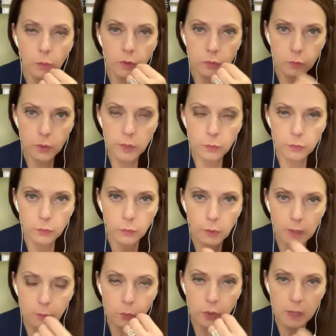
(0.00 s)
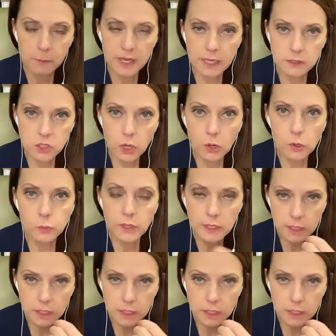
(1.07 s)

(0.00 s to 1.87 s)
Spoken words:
with what I'm being told.